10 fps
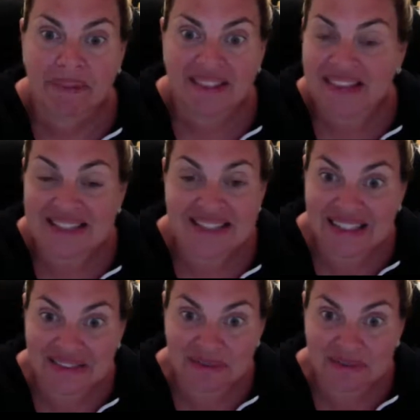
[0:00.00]
That's
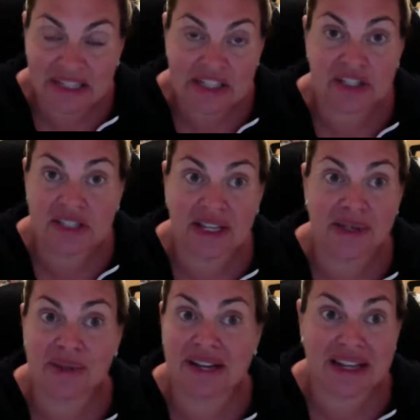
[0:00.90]
it. They just tell
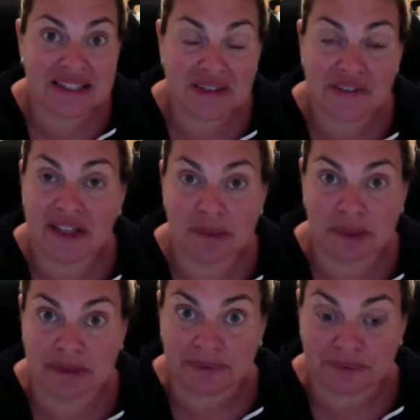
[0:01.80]
you the next
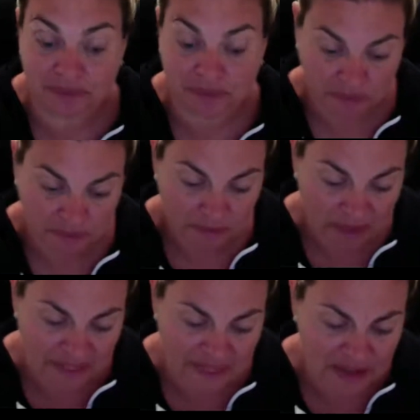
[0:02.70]
available.
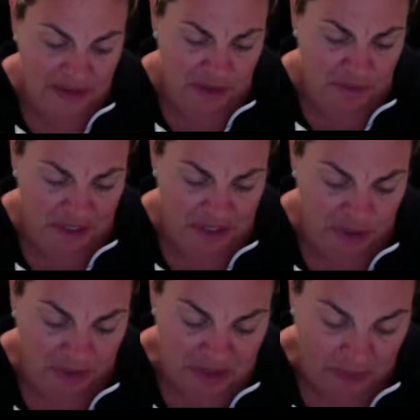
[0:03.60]
And that's what you want to
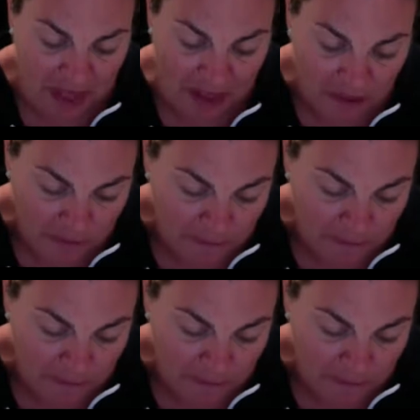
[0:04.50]
do as well.